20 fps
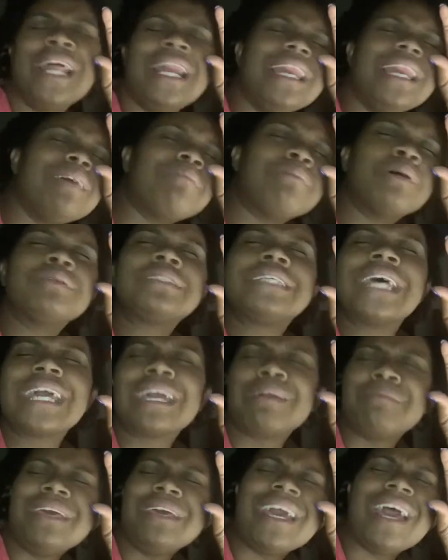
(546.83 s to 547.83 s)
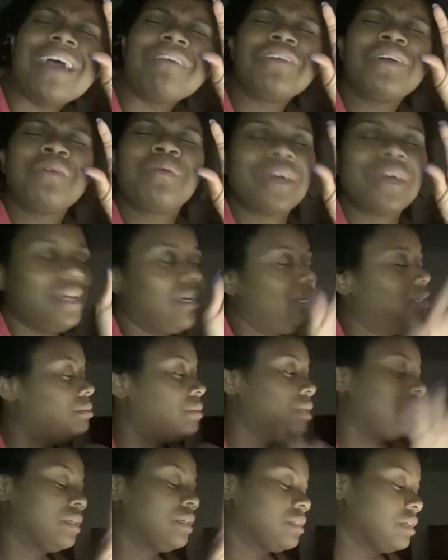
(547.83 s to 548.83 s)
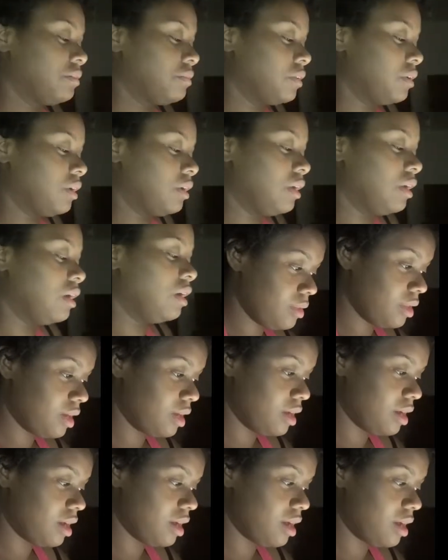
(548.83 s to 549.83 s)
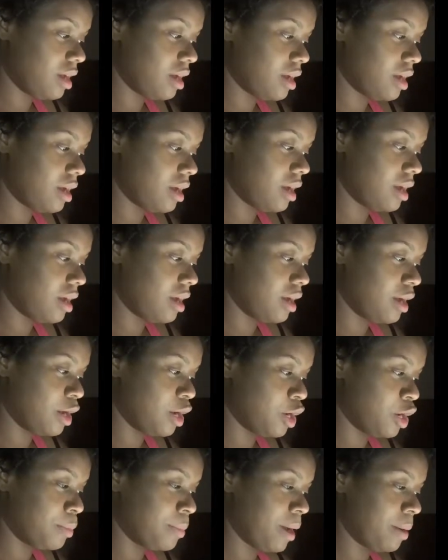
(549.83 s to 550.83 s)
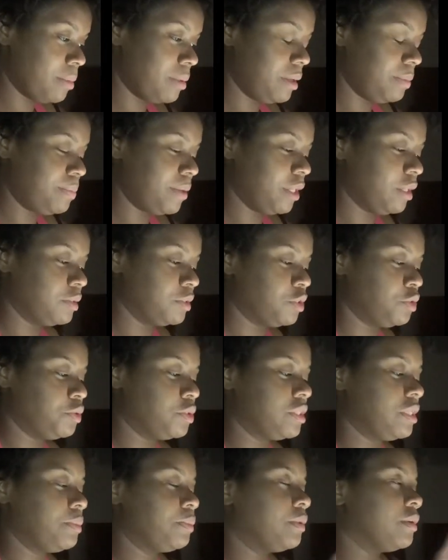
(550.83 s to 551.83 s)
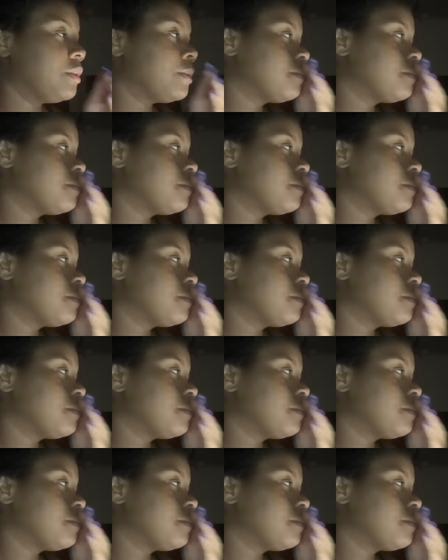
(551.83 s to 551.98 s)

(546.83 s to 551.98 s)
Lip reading: Limo taking me everywhere. I don't got time for all that. How many pillows do you sleep with?